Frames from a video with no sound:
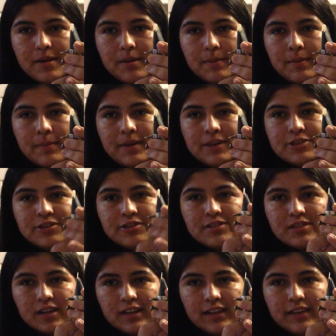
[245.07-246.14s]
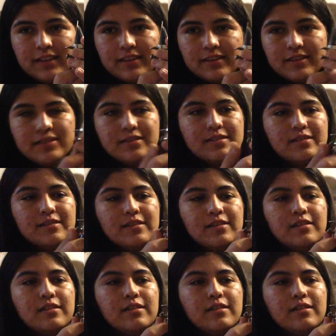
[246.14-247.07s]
but make sure it's not like this.